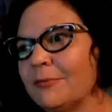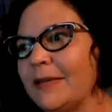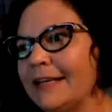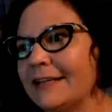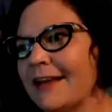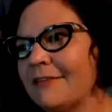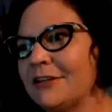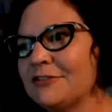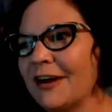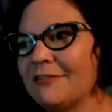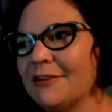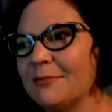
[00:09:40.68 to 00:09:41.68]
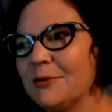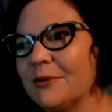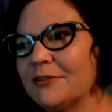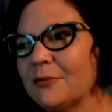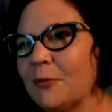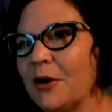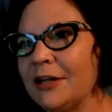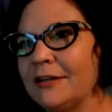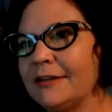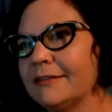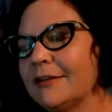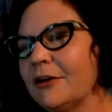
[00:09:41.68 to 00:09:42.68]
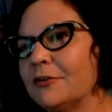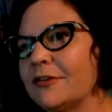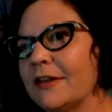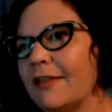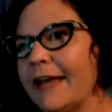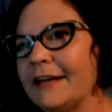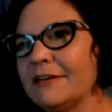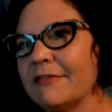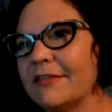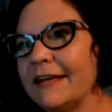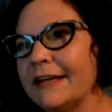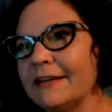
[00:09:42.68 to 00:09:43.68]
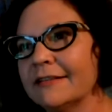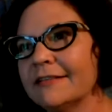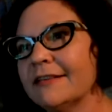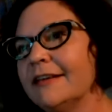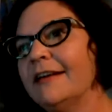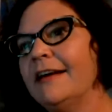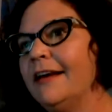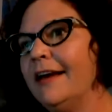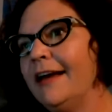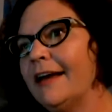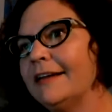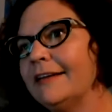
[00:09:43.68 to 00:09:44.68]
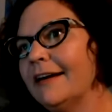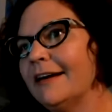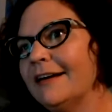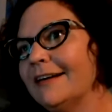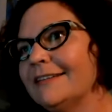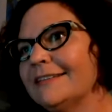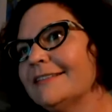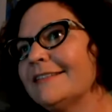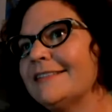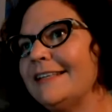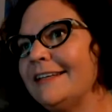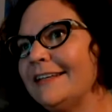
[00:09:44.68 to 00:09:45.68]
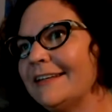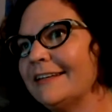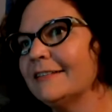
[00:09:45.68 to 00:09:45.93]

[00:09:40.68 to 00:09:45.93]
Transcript: it's having to drive up US 1 and go to the land of things, and seeing